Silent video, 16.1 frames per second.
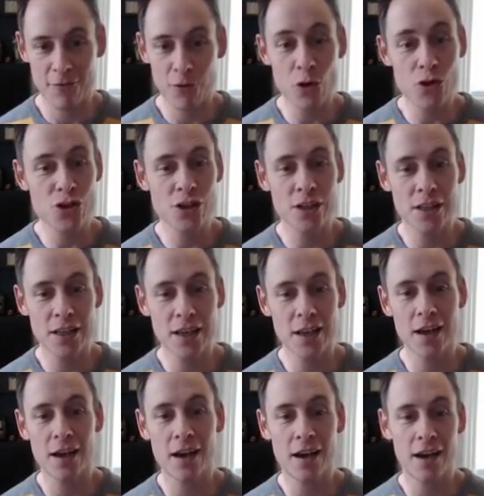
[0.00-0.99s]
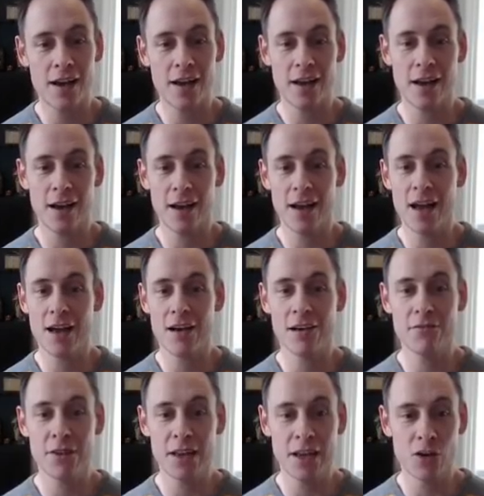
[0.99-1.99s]
Fortunately, I
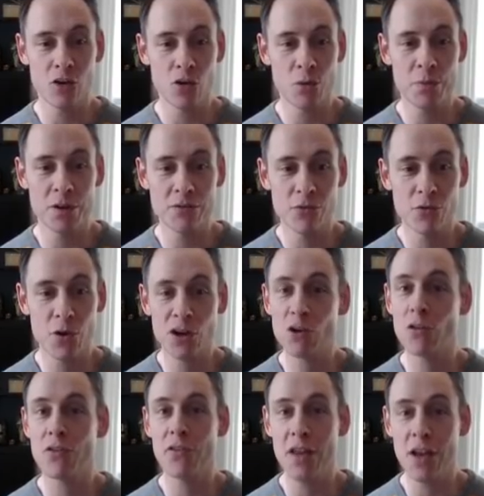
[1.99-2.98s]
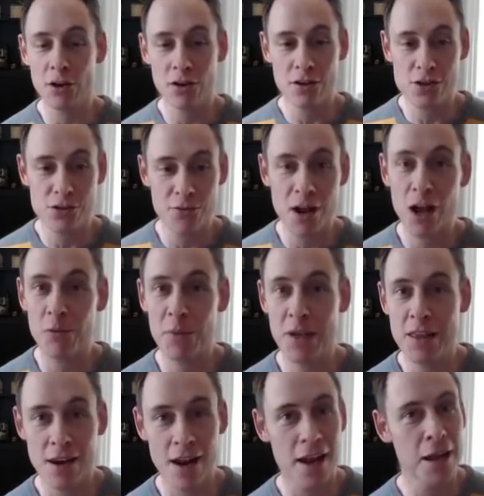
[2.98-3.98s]
have a group of critical thinkers around
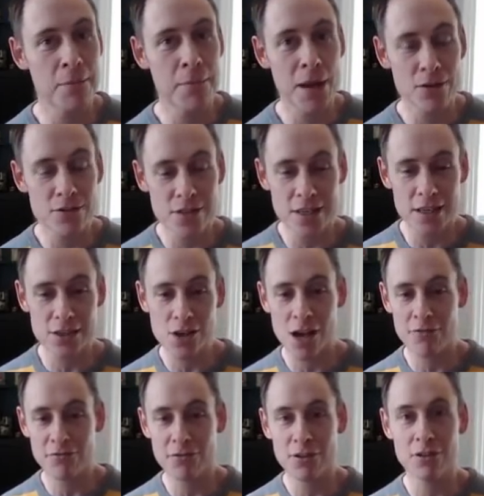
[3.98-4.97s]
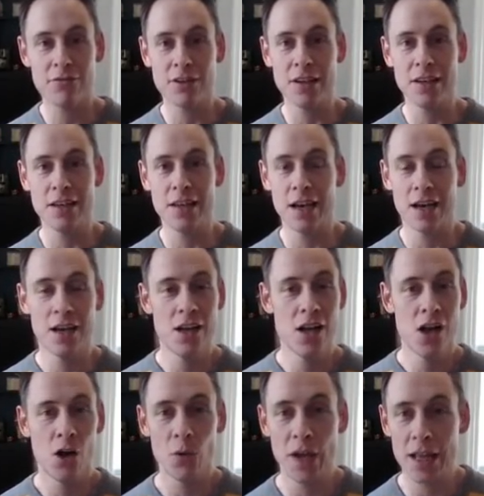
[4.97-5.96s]
me that I can bounce things off of, and
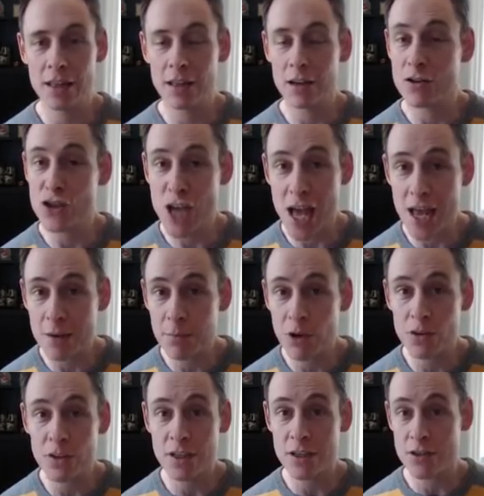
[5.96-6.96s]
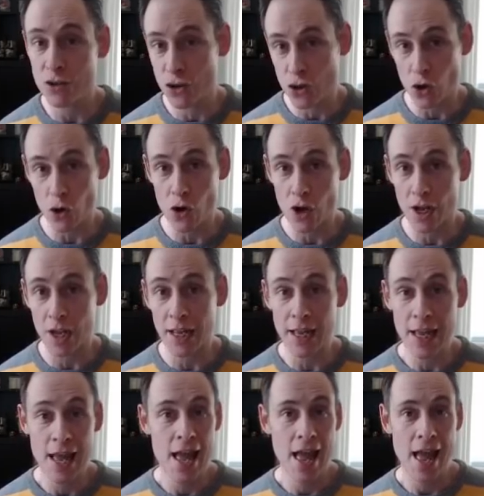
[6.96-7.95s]
we had a little chat about this,
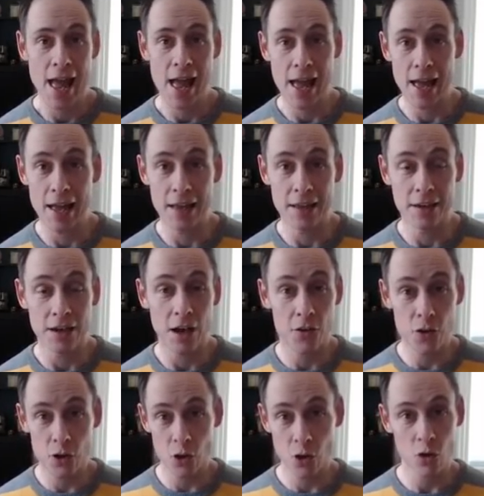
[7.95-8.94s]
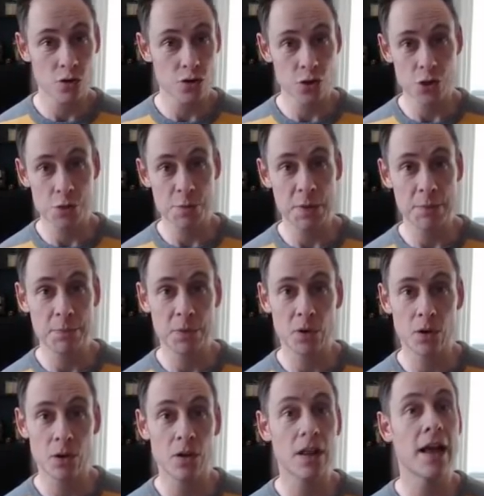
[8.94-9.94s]
Joy and other local search
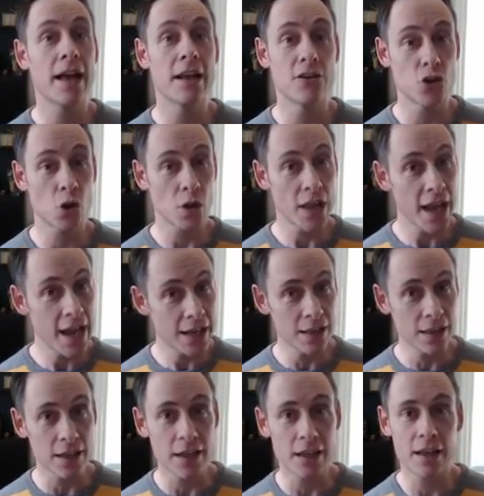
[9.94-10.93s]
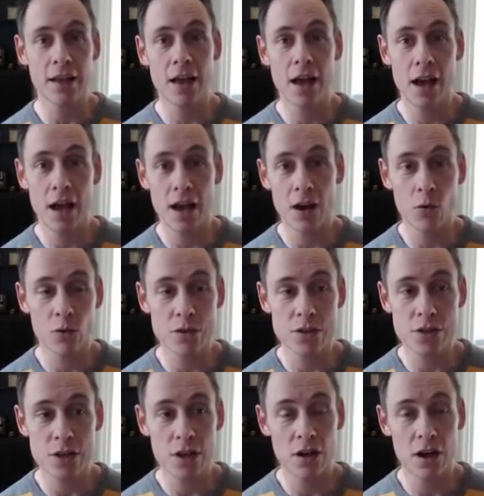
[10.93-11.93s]
people, and Joel Headley
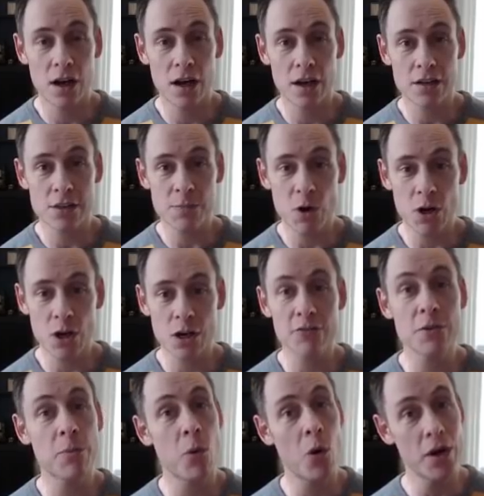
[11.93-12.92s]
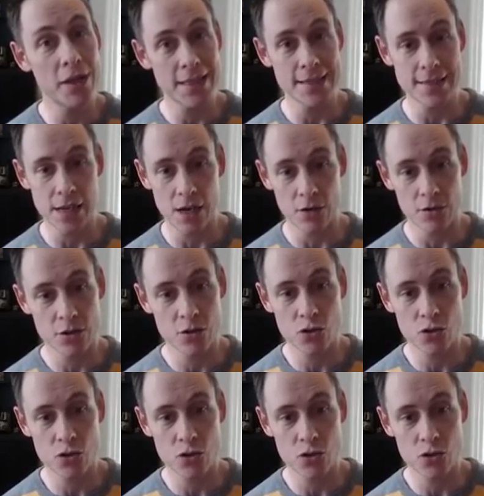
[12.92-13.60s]
was smart enough to point this out.